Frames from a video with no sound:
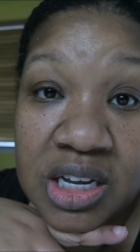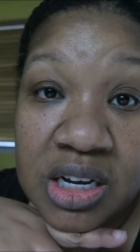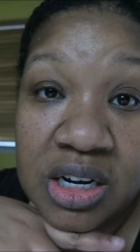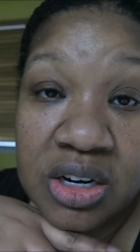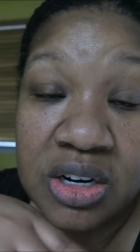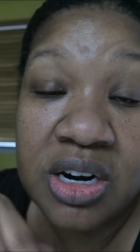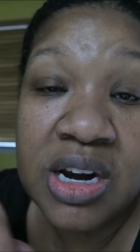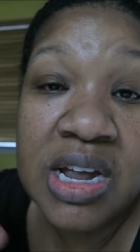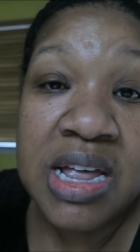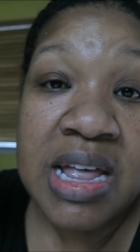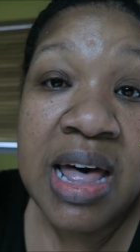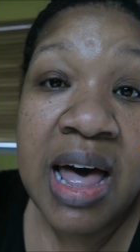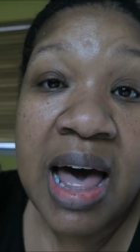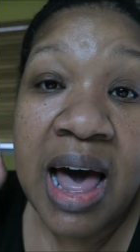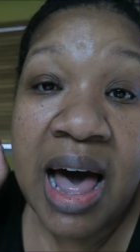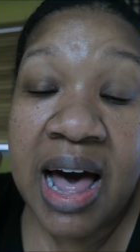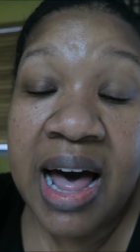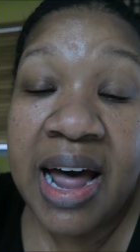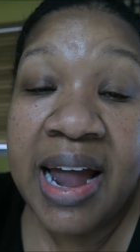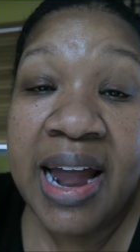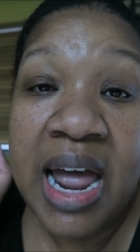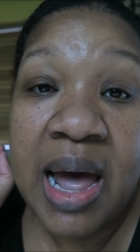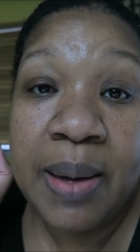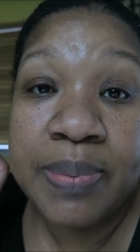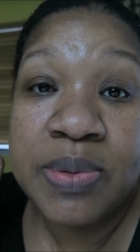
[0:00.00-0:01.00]
cooker.
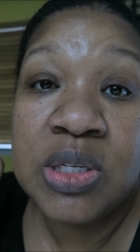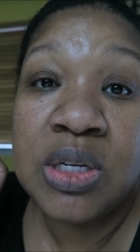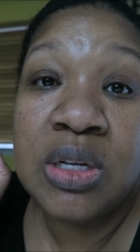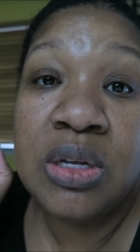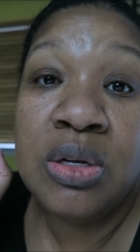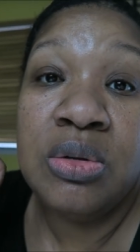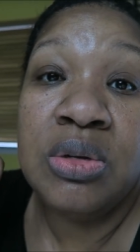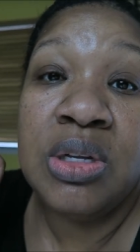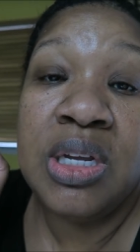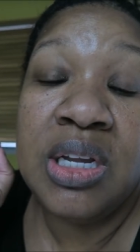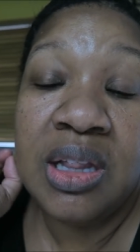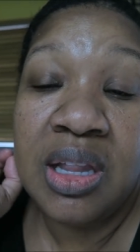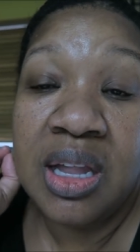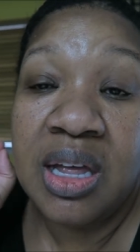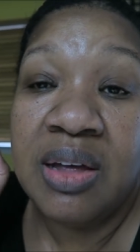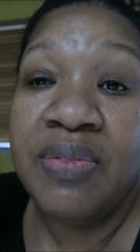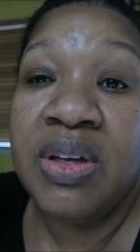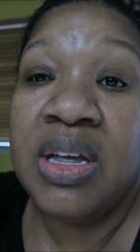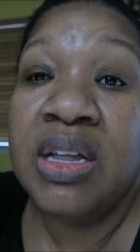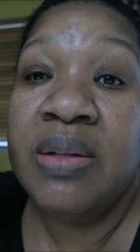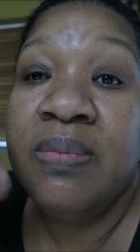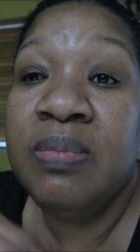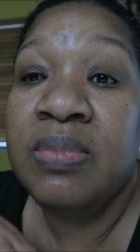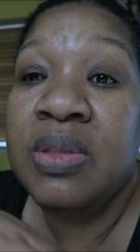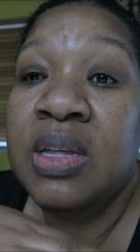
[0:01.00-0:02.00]
I absolutely love
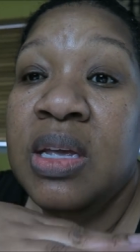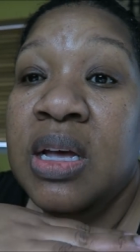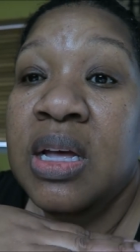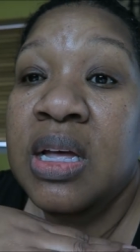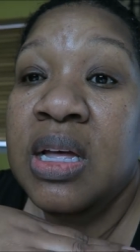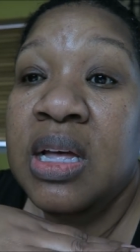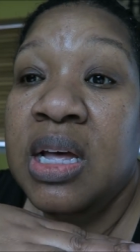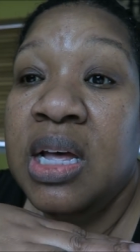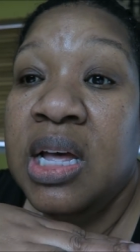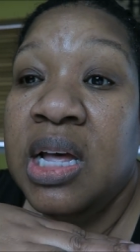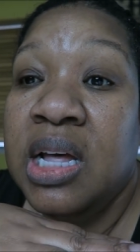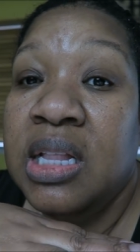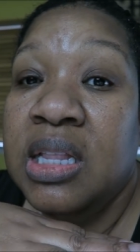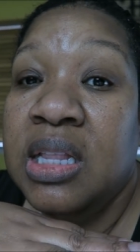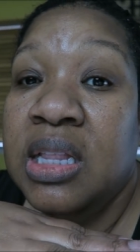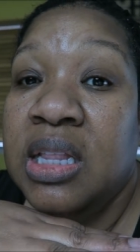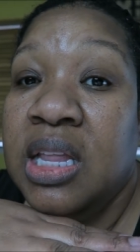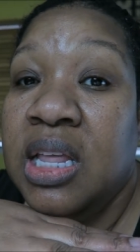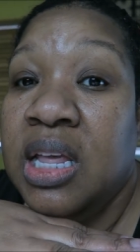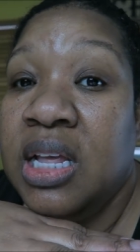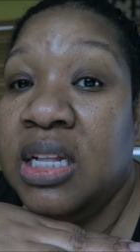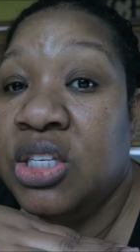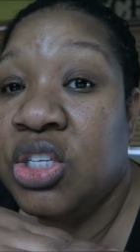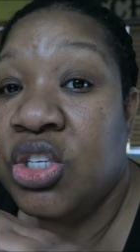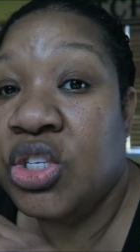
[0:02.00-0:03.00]
it.
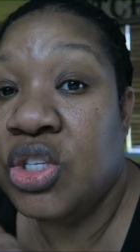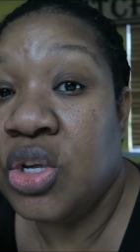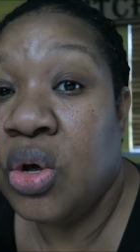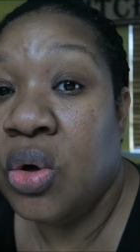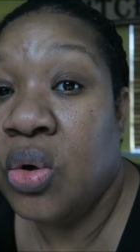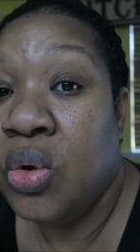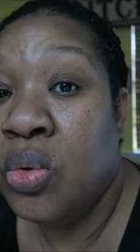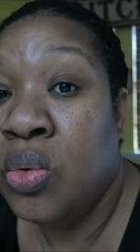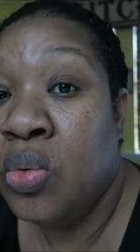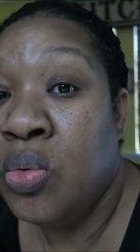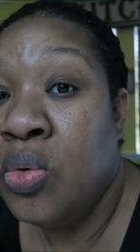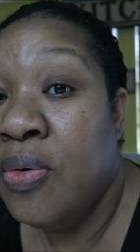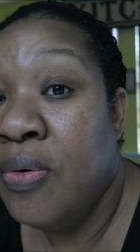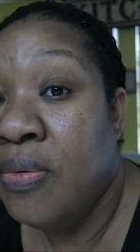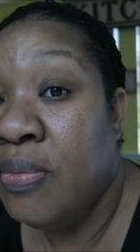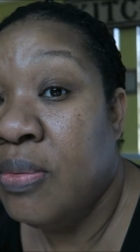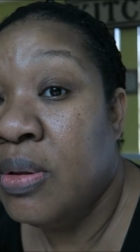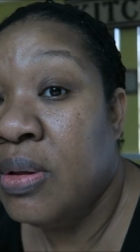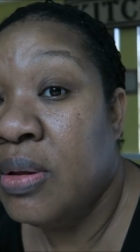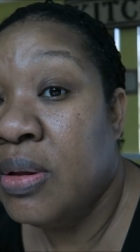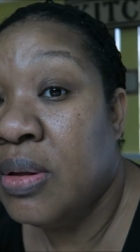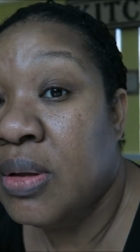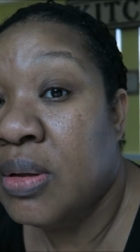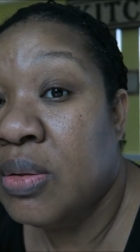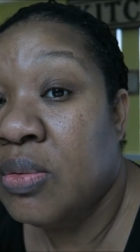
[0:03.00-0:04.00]
It's so
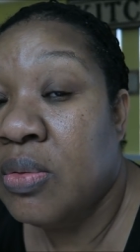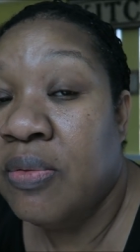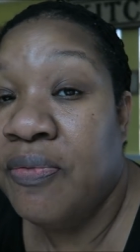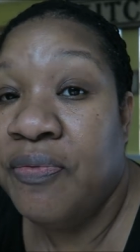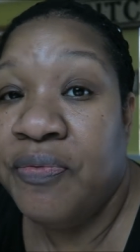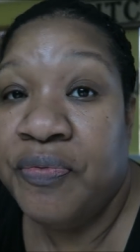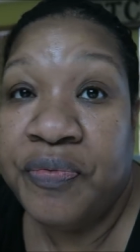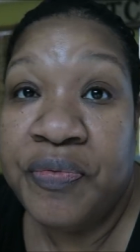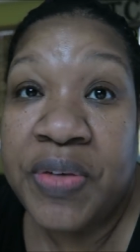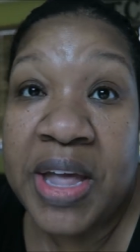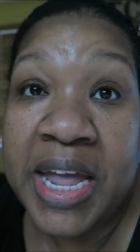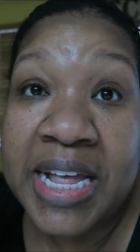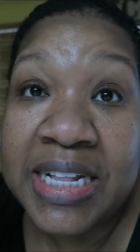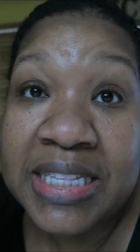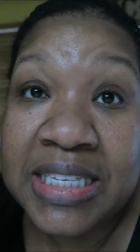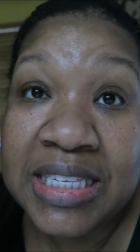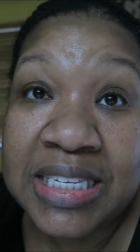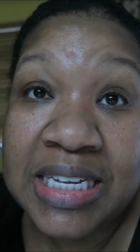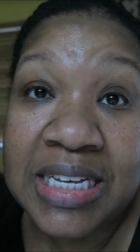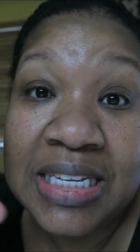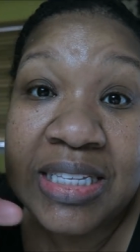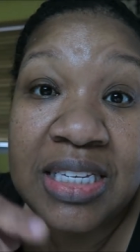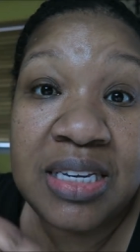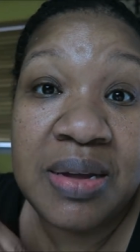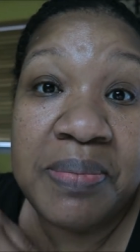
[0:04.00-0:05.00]

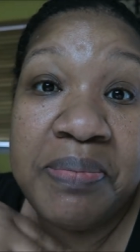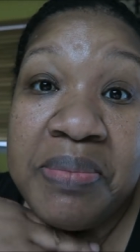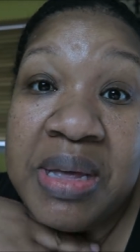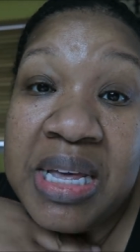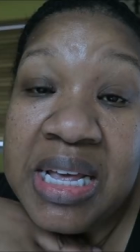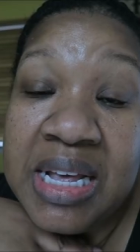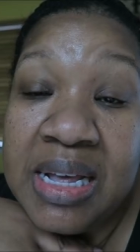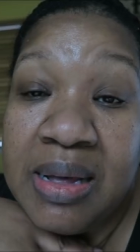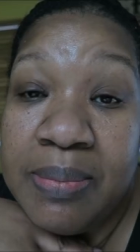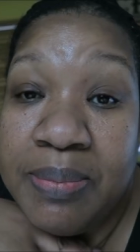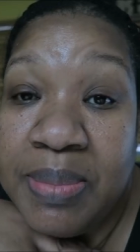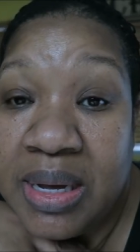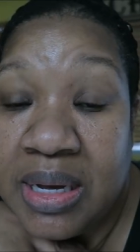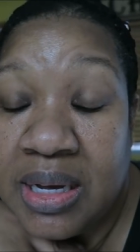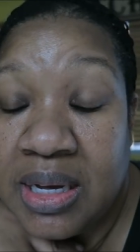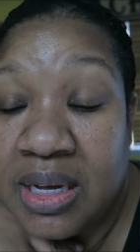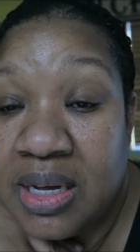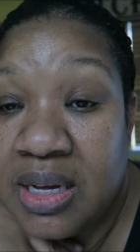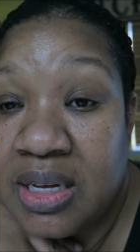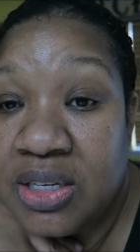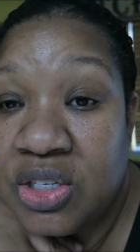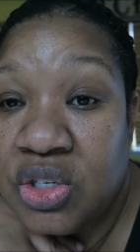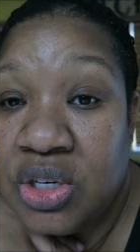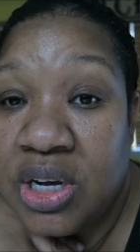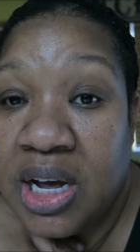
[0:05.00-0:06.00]
fancy to me
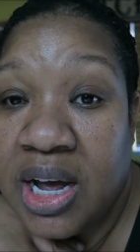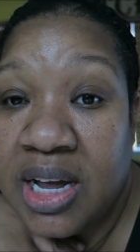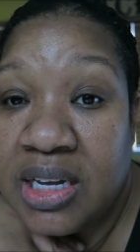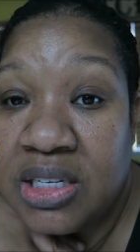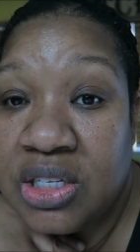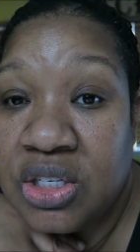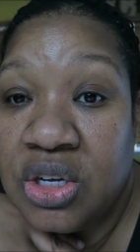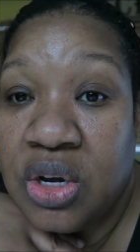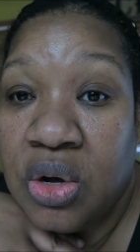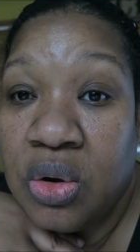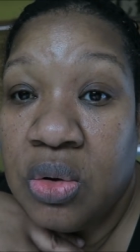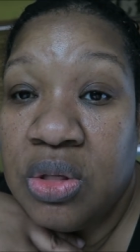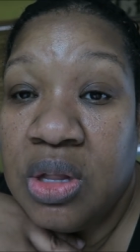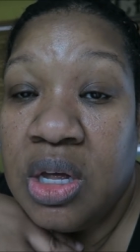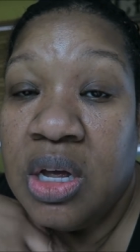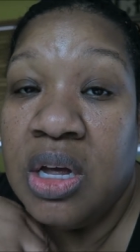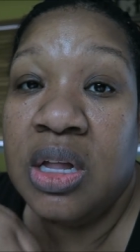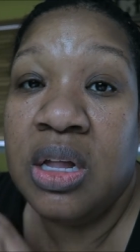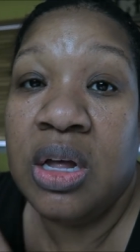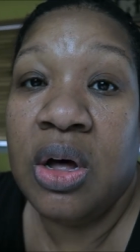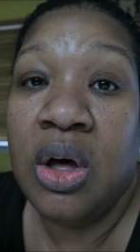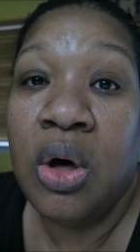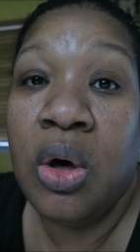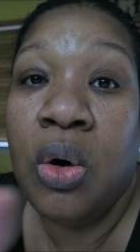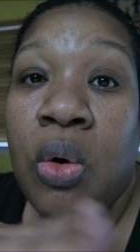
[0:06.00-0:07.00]
because you guys know
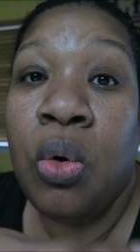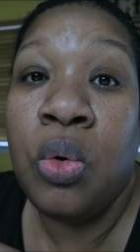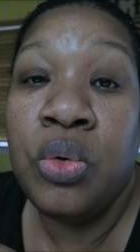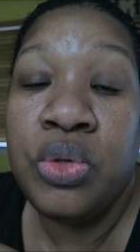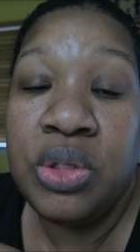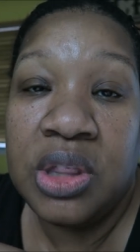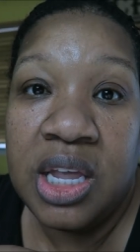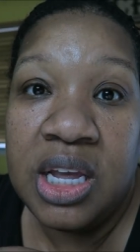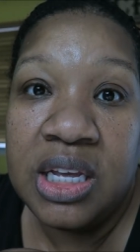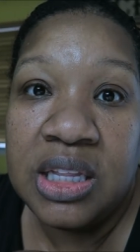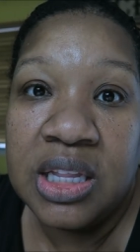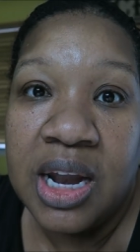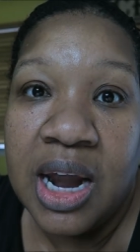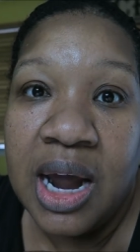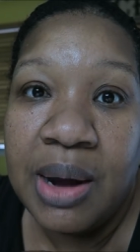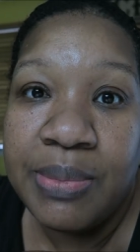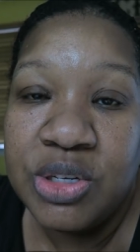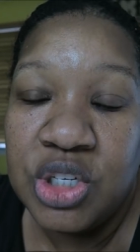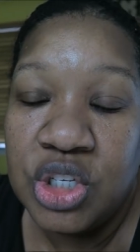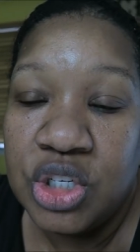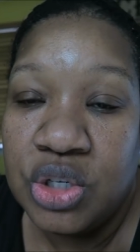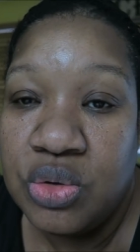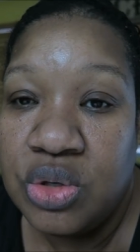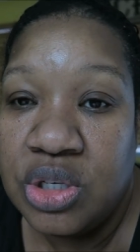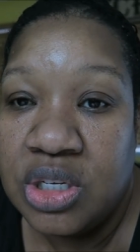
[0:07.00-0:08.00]
the old thing that I
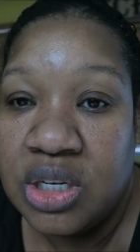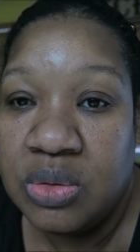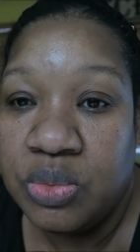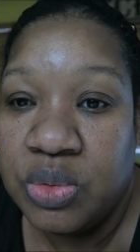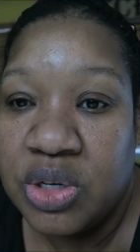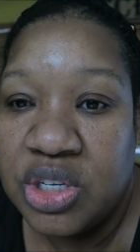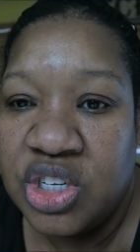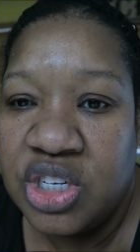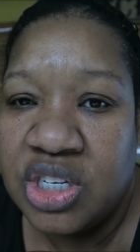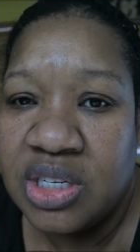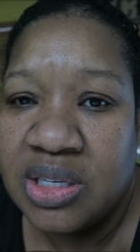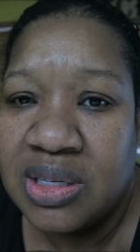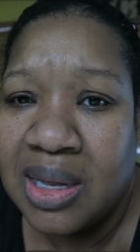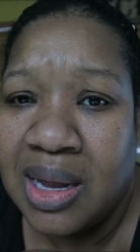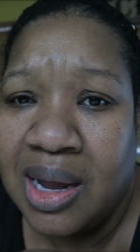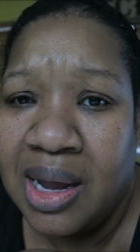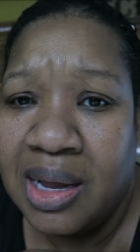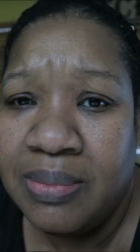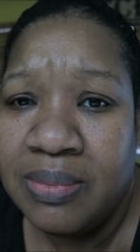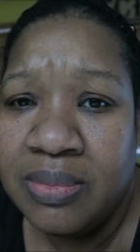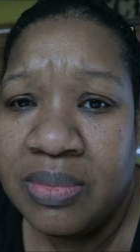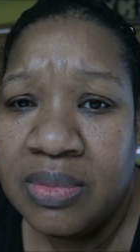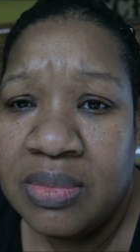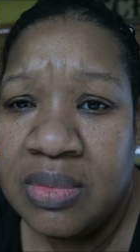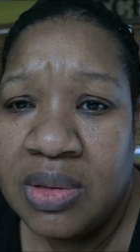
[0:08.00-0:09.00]
was using was just
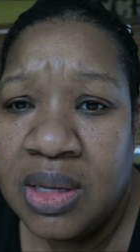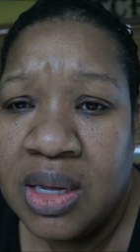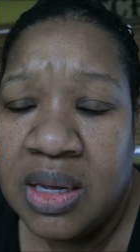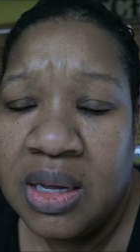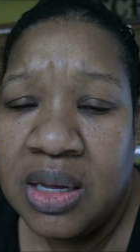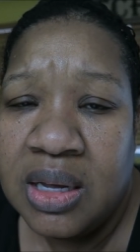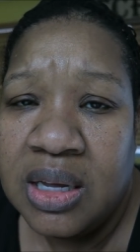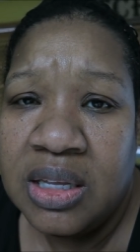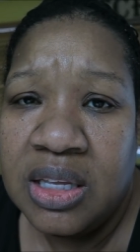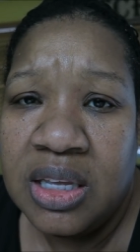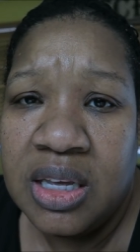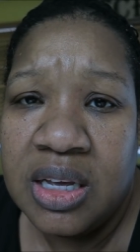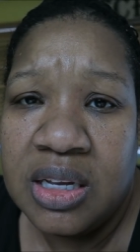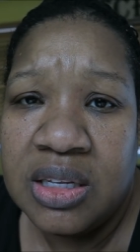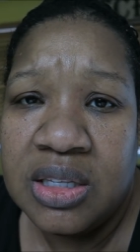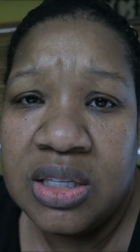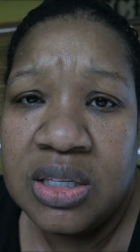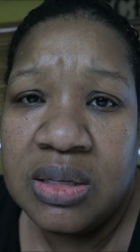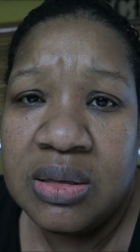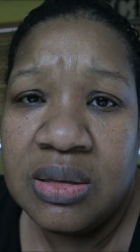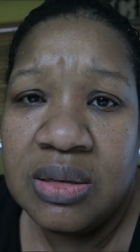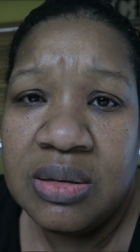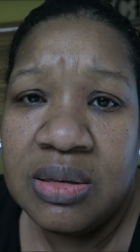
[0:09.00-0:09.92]
like you